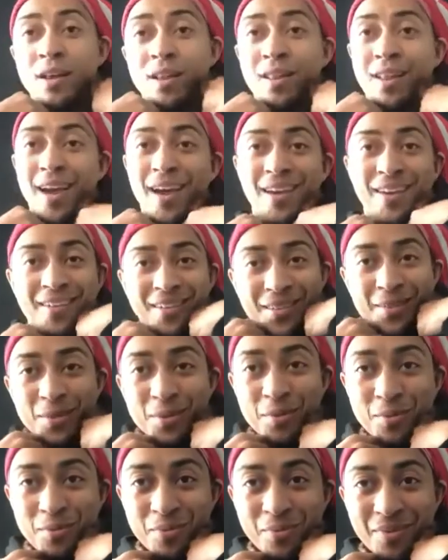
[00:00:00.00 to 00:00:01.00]
Like
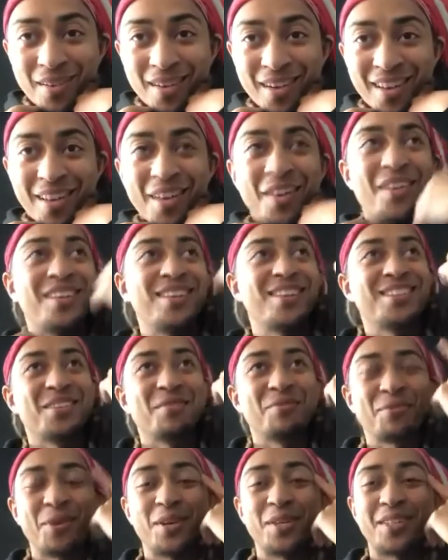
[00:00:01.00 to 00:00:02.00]
and then there's
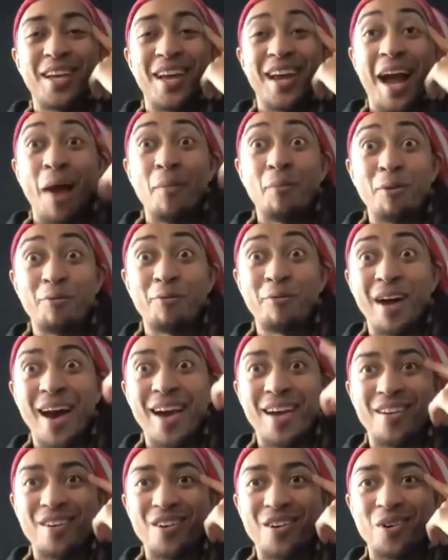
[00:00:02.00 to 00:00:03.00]
a phrase like I'm on
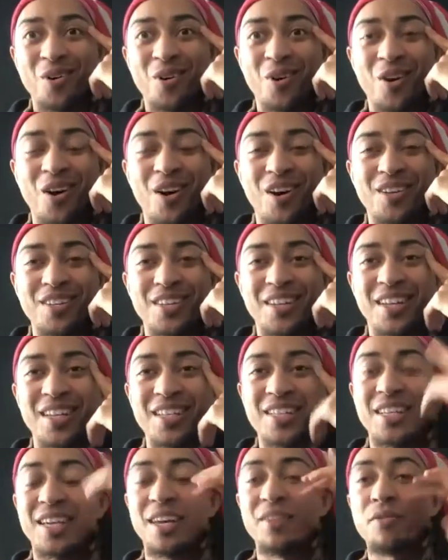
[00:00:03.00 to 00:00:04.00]
fire or
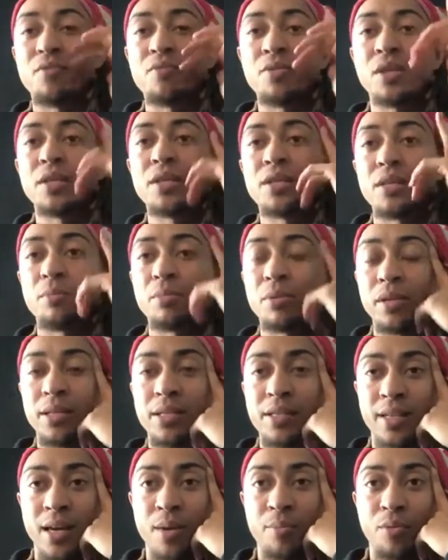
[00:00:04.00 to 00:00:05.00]
to to give a really simple
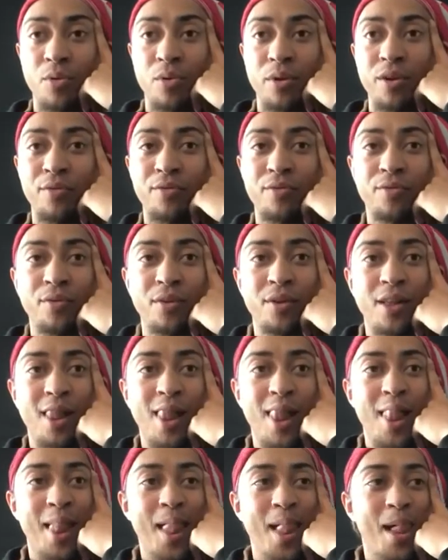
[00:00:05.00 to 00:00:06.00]
example if
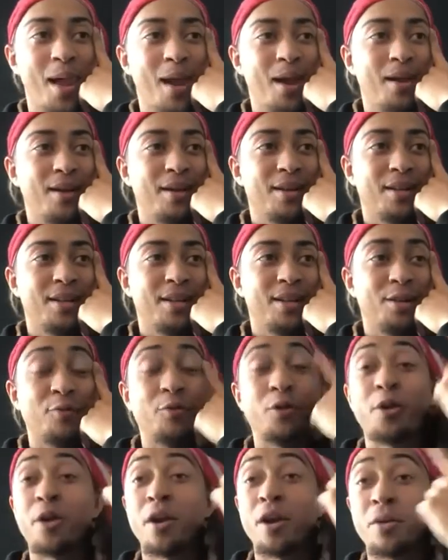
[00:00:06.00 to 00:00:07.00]

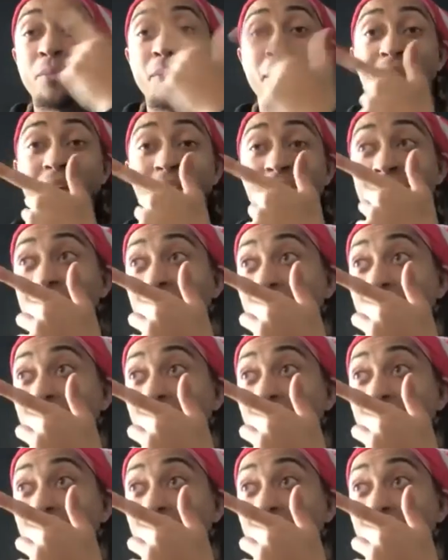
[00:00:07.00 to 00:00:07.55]
if you're a young man